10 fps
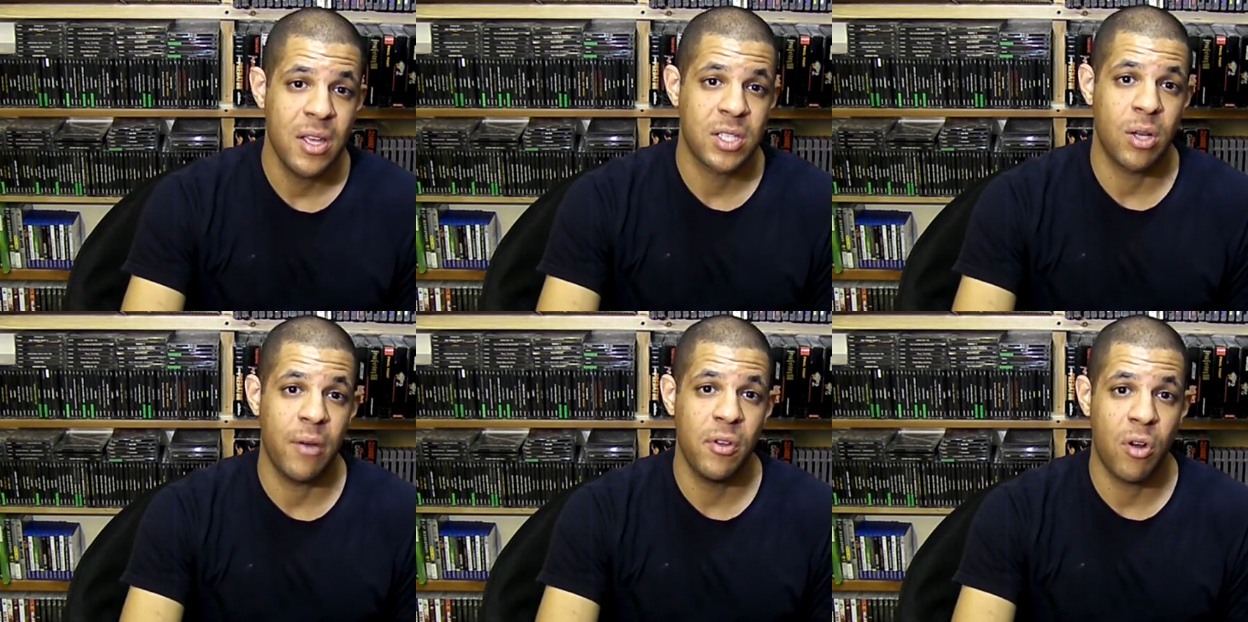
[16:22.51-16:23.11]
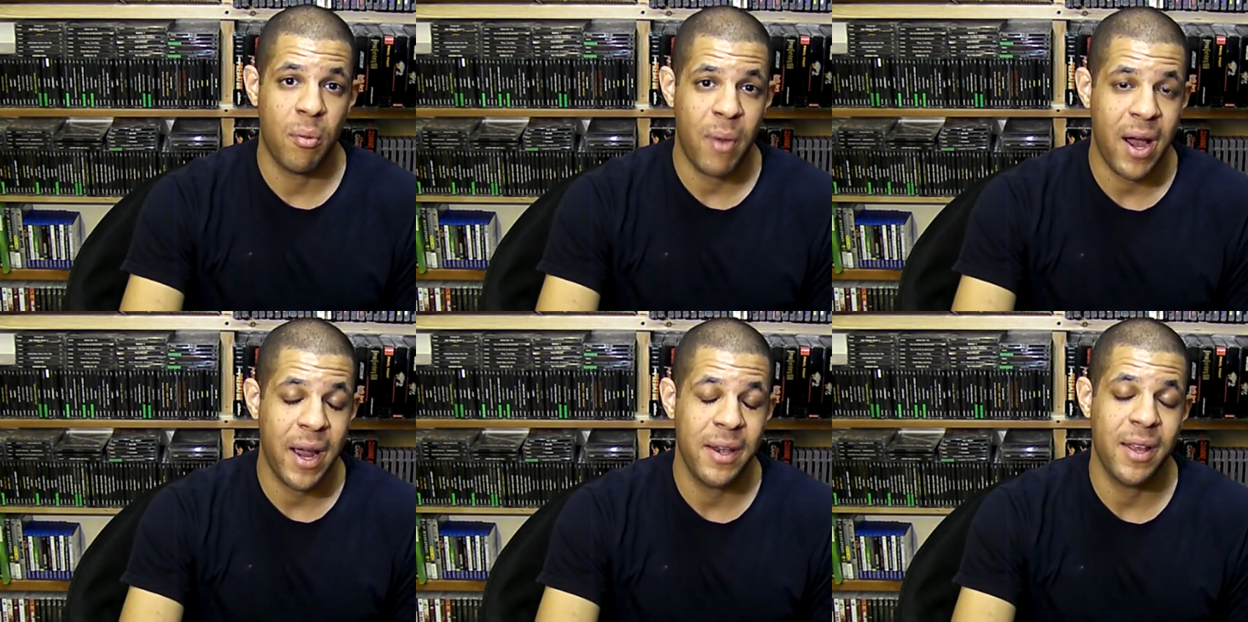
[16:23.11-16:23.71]
So if you don't
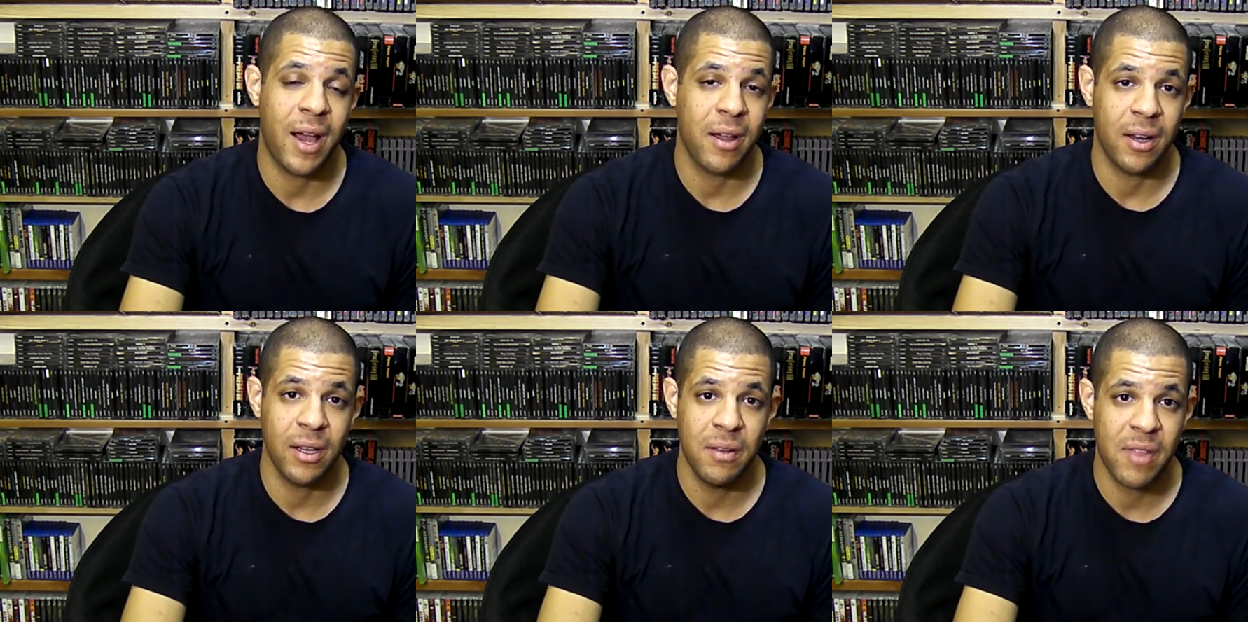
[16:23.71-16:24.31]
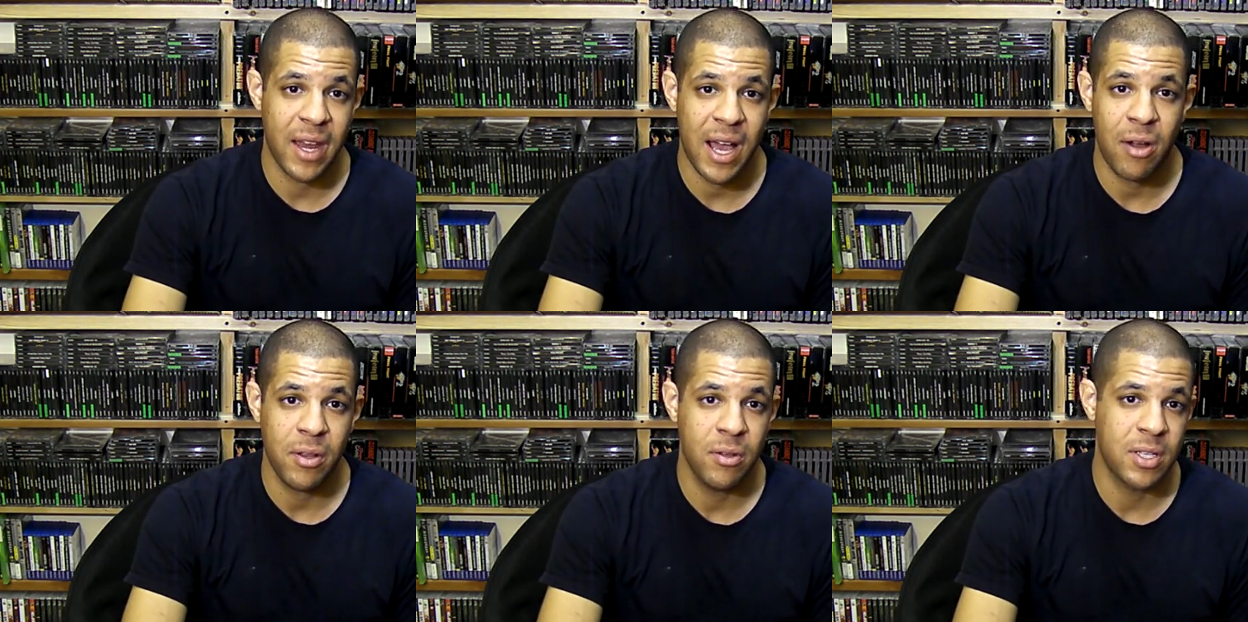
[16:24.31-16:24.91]
mind, I'm going to leave that
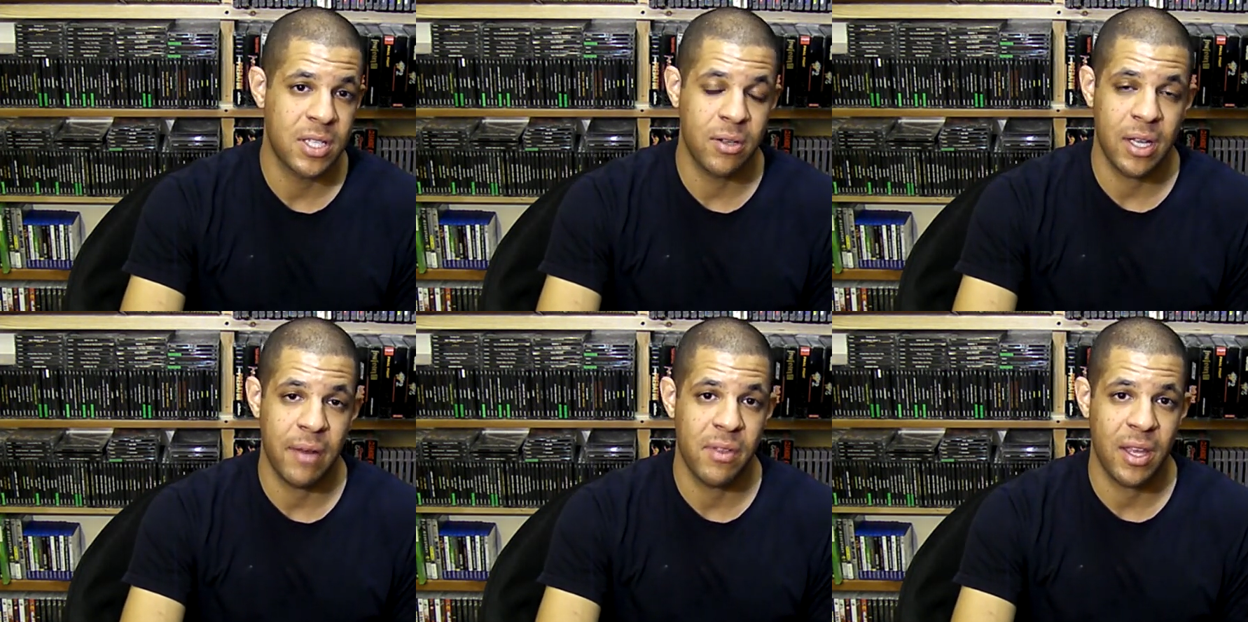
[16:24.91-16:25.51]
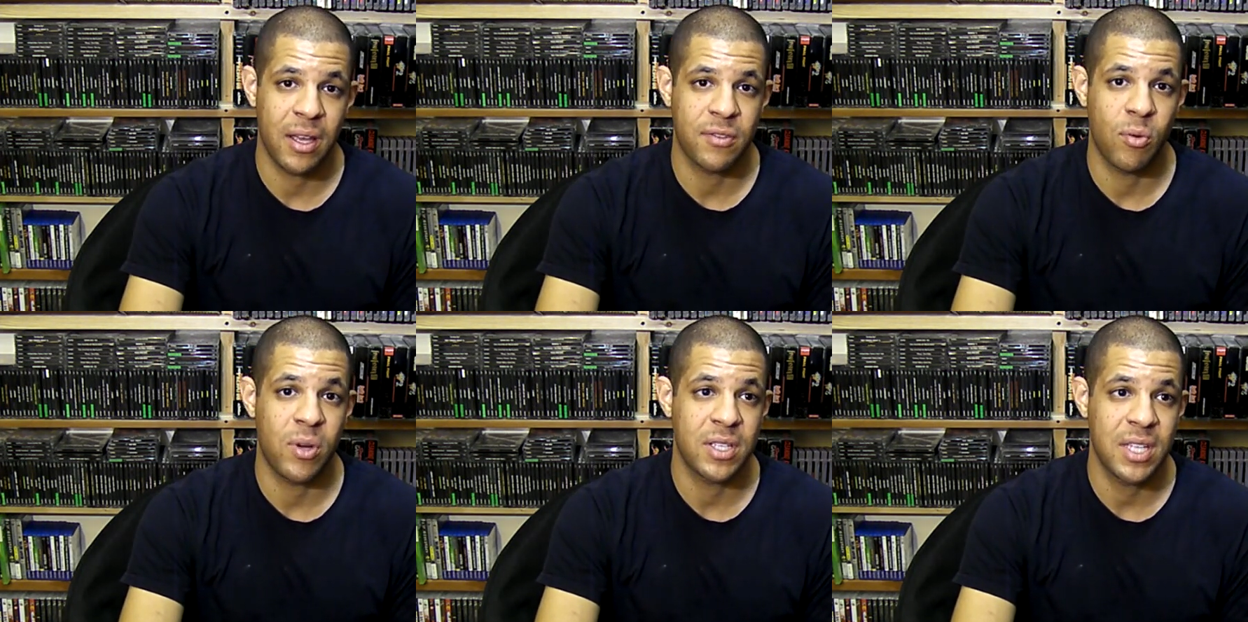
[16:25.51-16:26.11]
out, and you can still get everything else
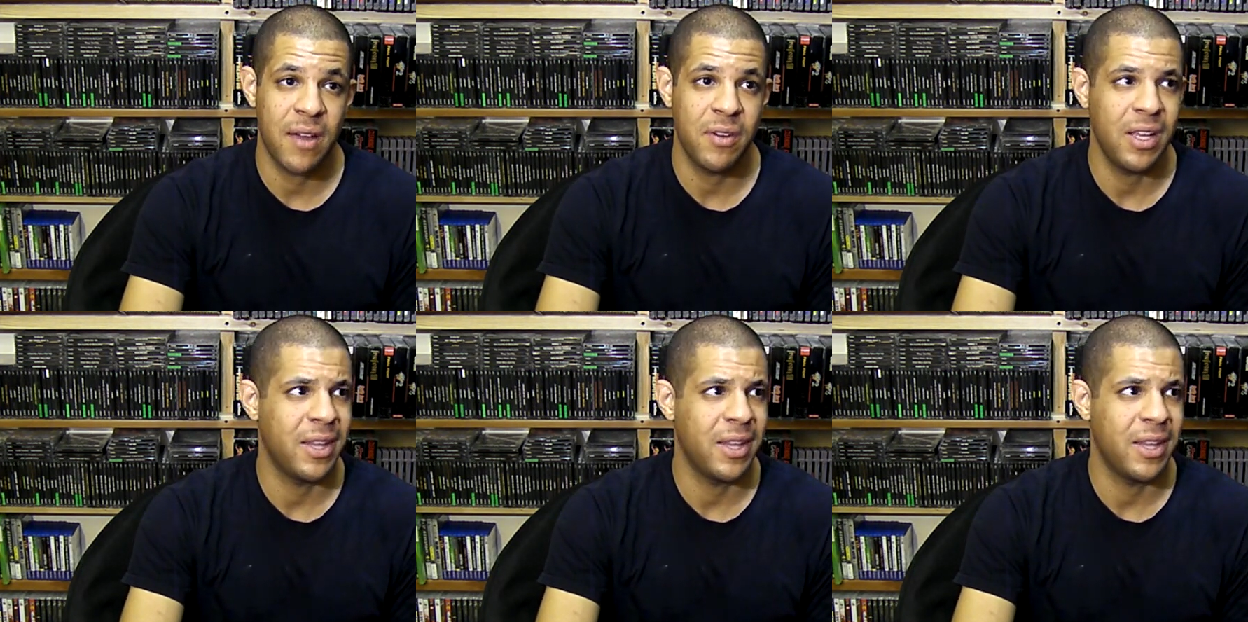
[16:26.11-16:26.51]
for $170."